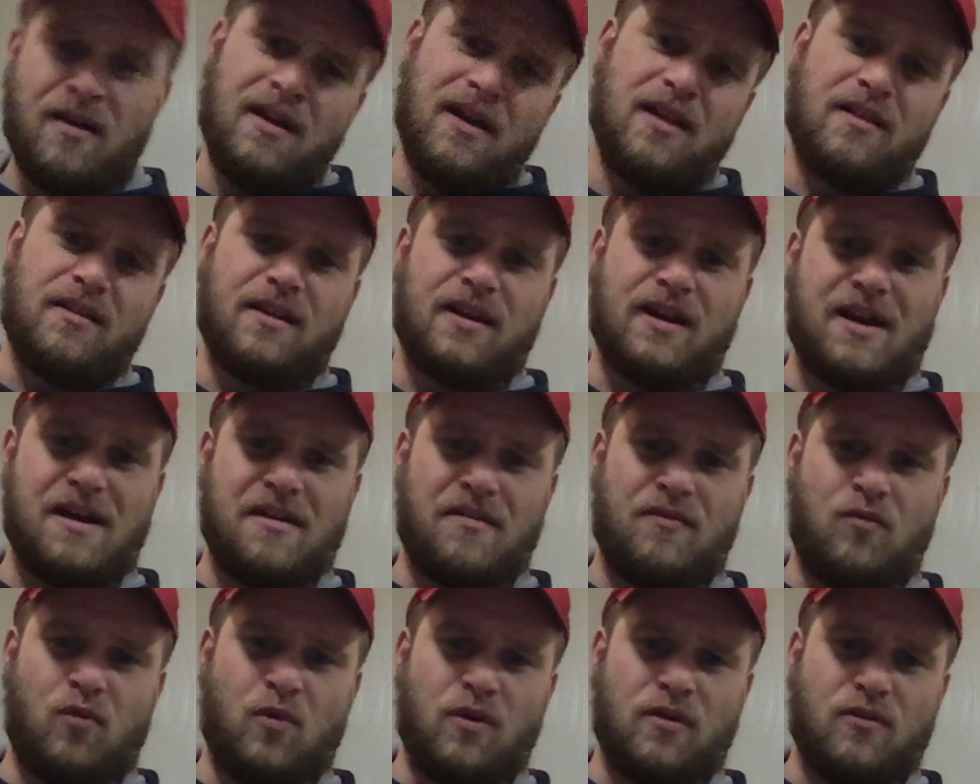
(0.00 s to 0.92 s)
And then I
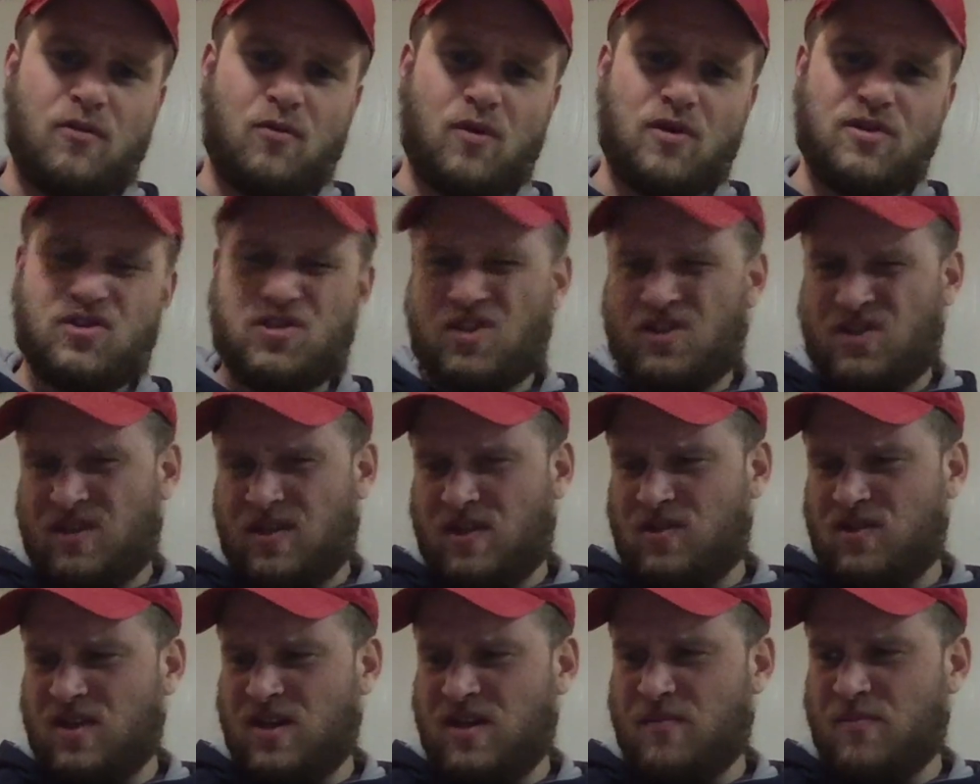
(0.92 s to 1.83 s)
have one of the ones, just the
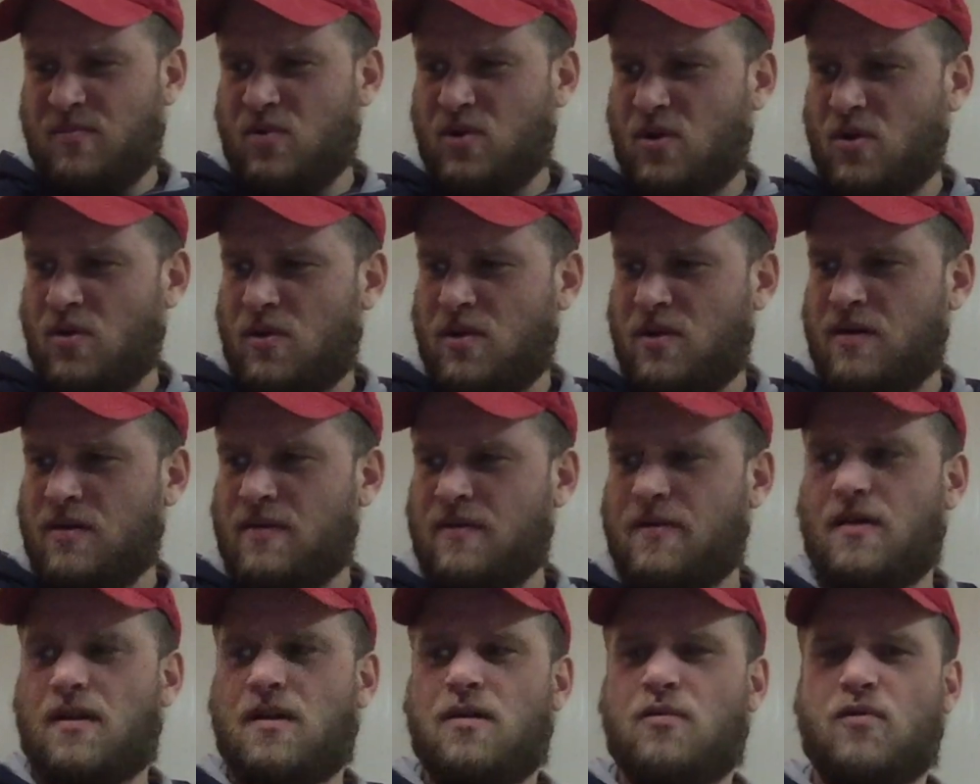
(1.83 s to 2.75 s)
tip broke
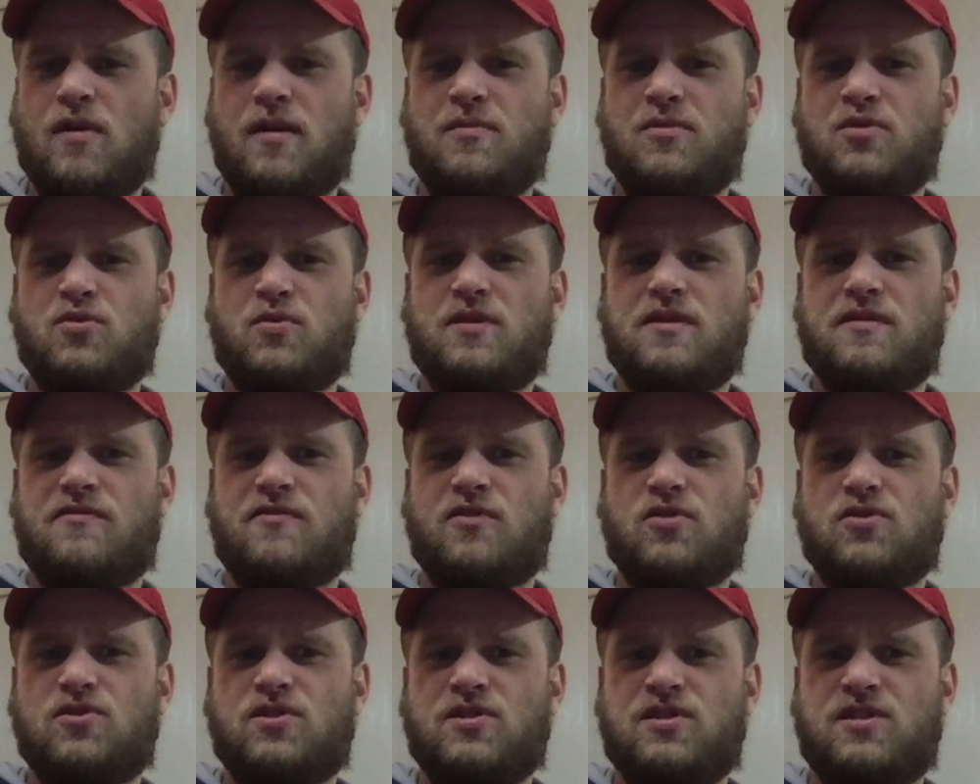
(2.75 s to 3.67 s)
right between the
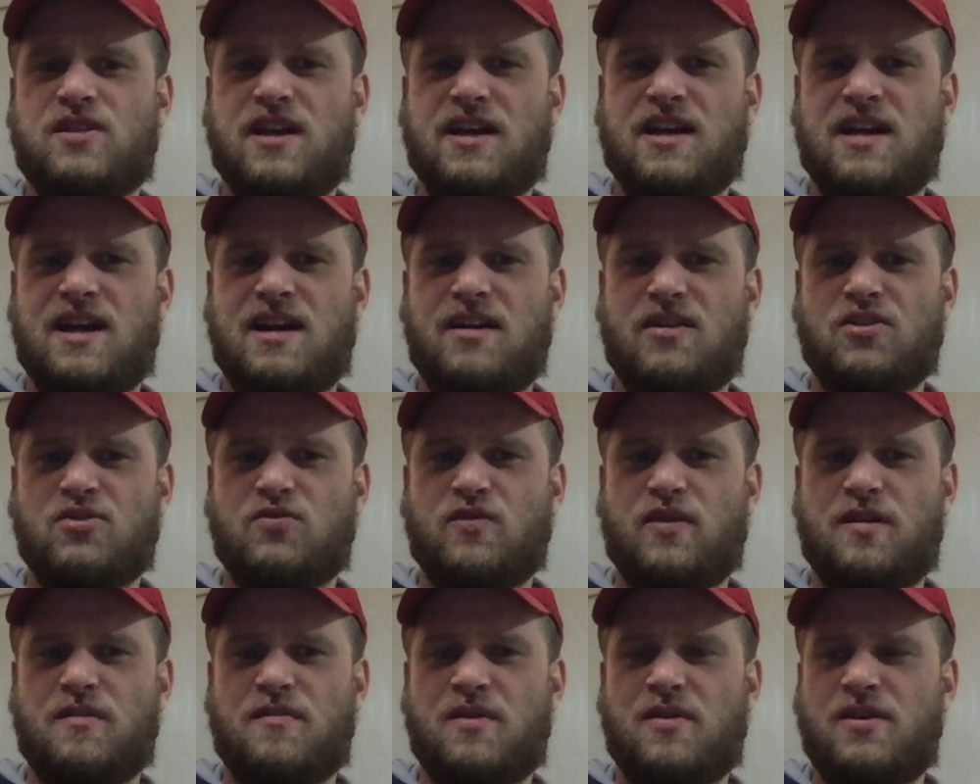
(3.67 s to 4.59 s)
first and second eyelets
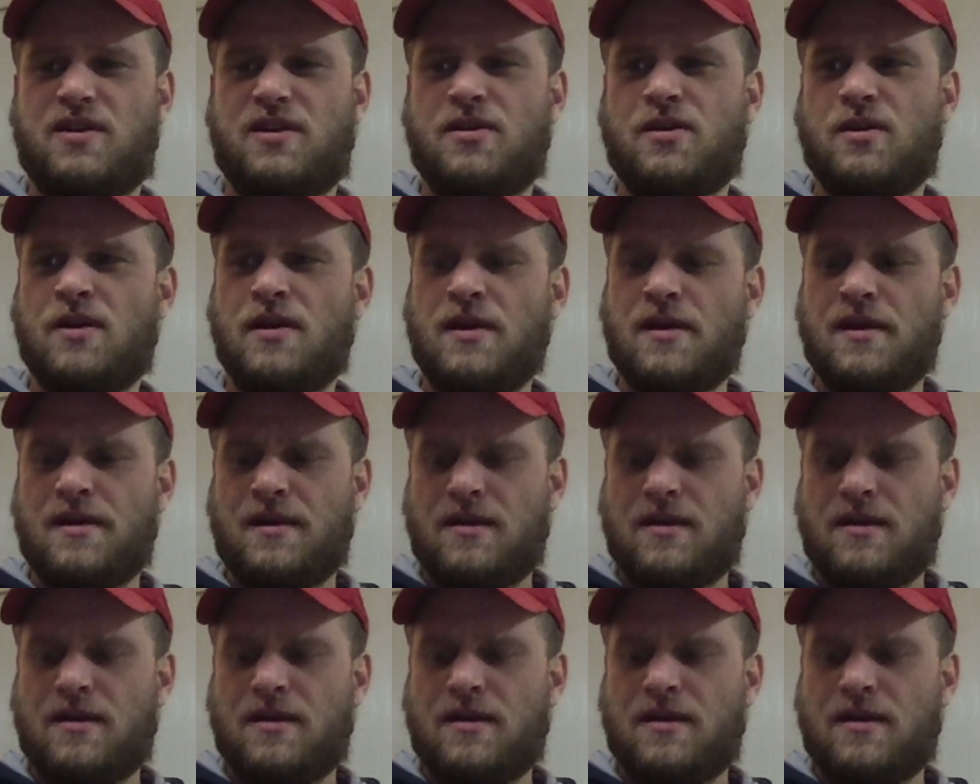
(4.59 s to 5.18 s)
right about here.